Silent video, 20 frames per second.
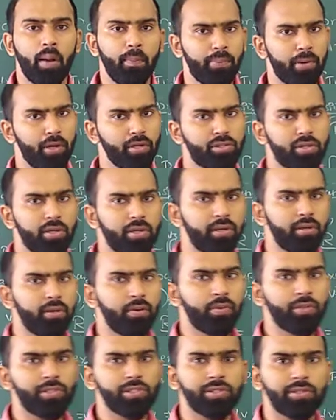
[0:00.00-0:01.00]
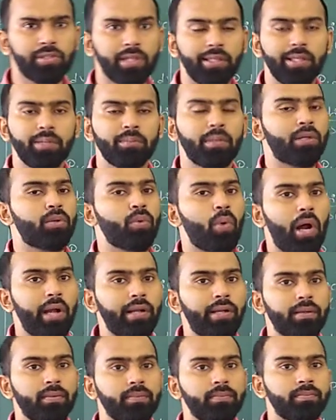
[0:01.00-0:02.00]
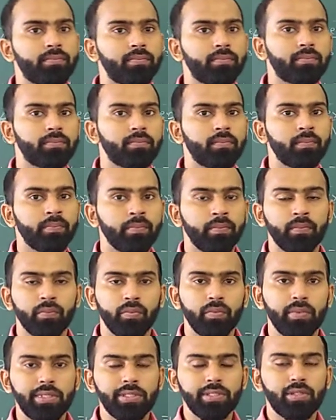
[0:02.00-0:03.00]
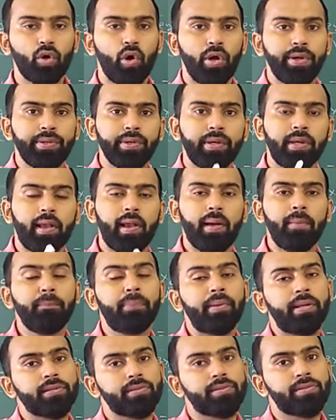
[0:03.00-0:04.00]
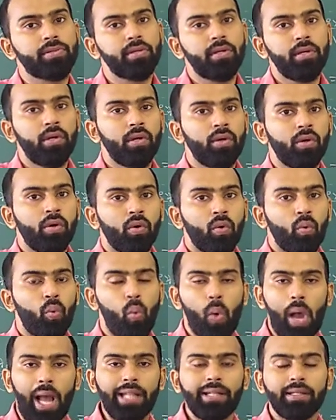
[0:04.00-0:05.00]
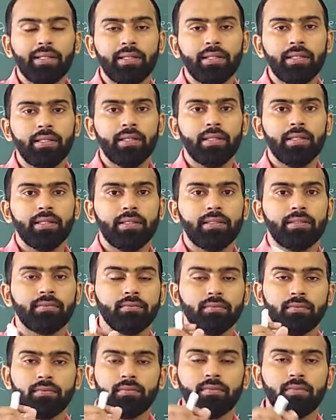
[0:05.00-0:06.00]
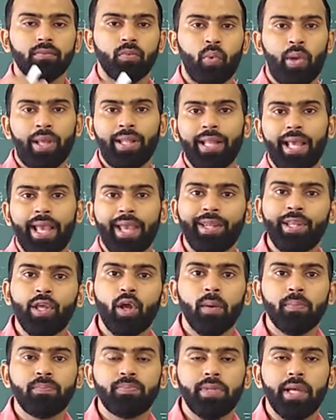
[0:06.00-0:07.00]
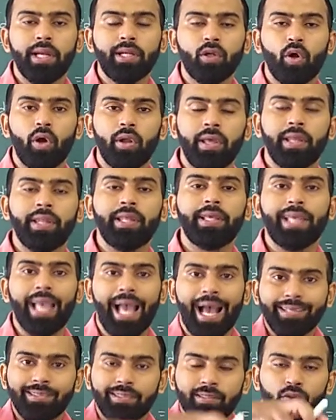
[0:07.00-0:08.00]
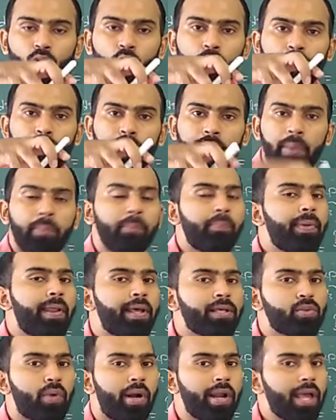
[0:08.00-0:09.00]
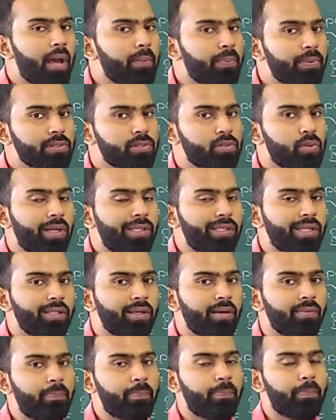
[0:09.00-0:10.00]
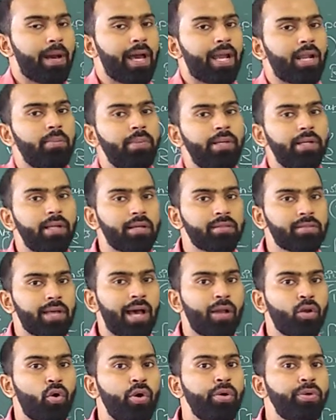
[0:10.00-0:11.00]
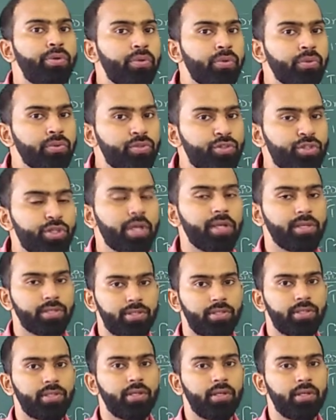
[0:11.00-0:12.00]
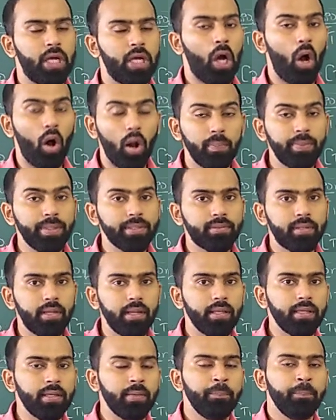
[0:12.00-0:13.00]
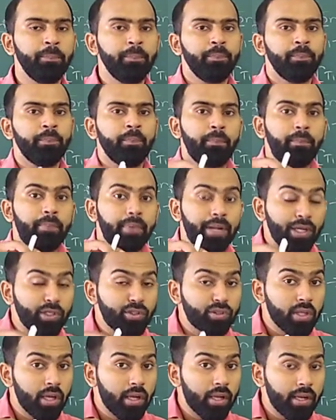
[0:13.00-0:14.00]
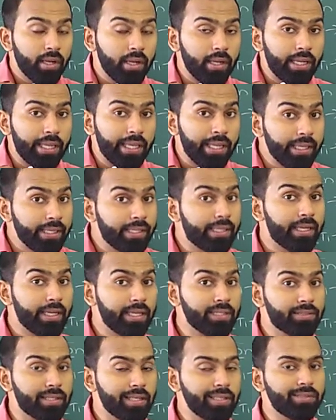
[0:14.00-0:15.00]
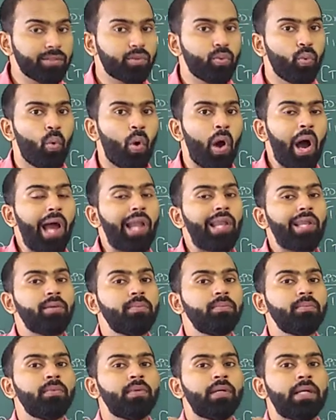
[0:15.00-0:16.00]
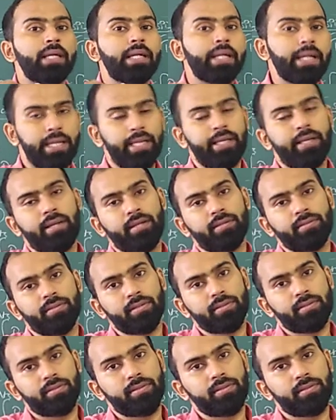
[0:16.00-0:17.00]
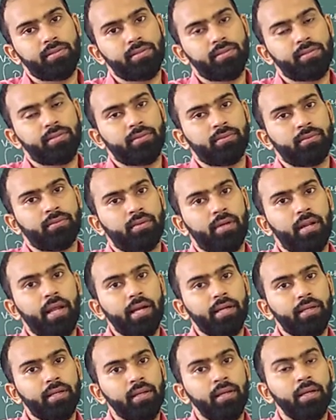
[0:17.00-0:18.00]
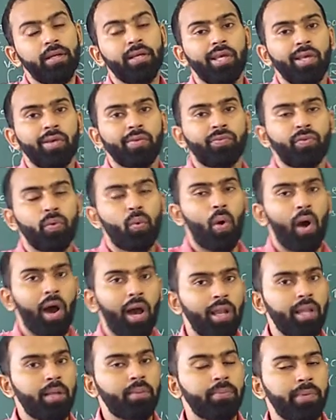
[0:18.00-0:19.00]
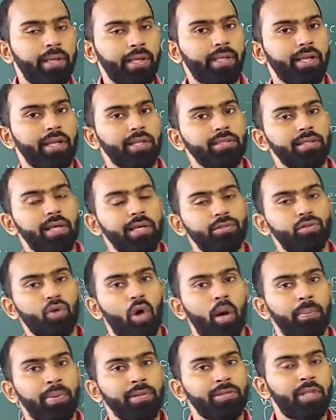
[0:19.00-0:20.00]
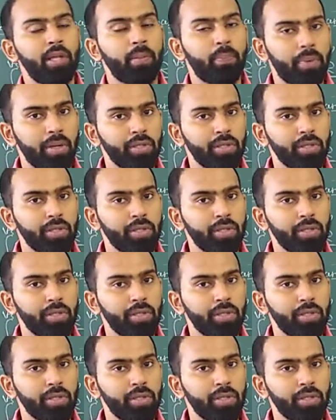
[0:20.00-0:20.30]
Compression, which is nothing but what? Which is going to compress. When any object or any gas is going to compress, what happens? What are the parameters are going to change? Obviously, pressure increases, volume decreases. Correct? If volume decreases, obviously